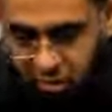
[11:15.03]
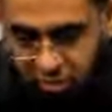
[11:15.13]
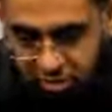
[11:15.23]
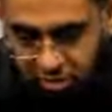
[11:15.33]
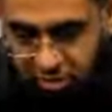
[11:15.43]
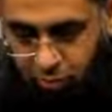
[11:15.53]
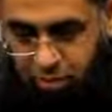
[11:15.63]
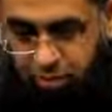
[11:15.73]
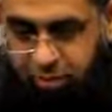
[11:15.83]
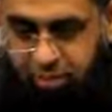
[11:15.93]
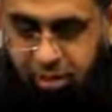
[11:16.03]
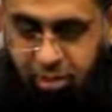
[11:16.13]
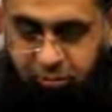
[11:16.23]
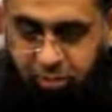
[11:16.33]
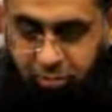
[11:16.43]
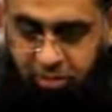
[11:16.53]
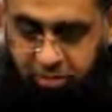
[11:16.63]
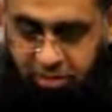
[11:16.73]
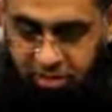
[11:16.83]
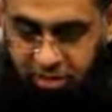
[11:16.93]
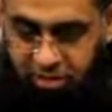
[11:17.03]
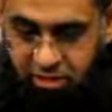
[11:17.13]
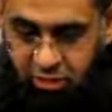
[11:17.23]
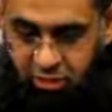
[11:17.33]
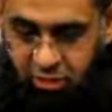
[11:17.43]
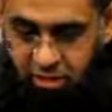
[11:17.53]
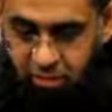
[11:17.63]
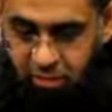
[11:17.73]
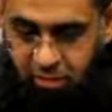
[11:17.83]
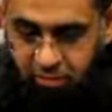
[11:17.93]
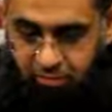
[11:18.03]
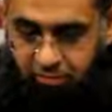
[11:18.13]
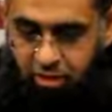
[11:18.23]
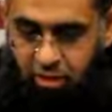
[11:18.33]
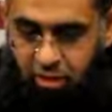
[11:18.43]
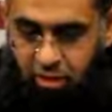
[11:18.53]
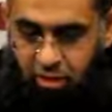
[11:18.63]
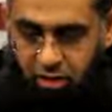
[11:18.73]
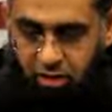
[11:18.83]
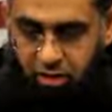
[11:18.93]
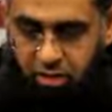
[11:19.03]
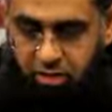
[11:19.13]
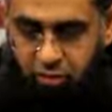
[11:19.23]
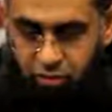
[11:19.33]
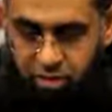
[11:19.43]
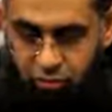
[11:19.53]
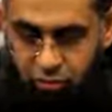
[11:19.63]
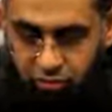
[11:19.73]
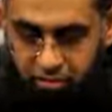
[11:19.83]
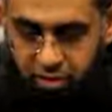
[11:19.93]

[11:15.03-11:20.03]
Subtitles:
You mentioned that we should respect and love our parents, and that's the least we can do for them.